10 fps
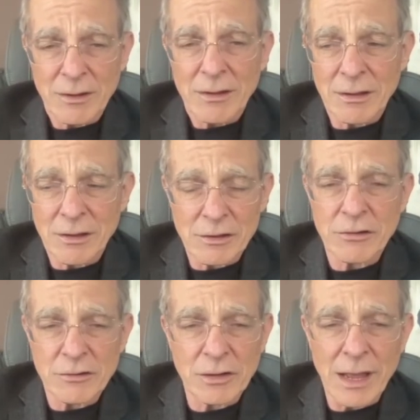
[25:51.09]
It's
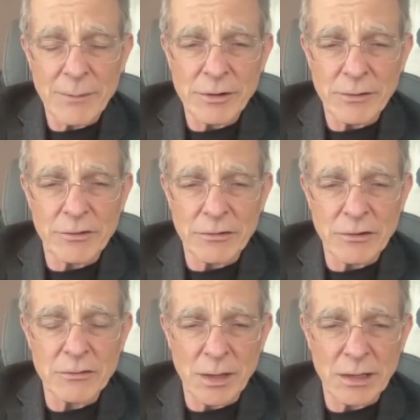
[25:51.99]
just collaborative
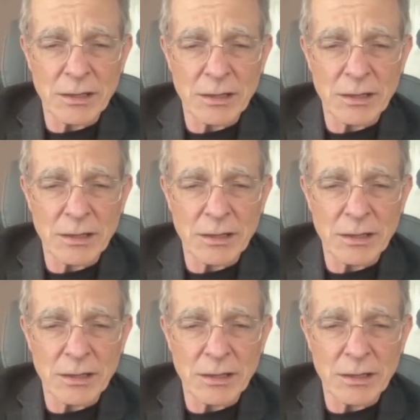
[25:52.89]
decision making.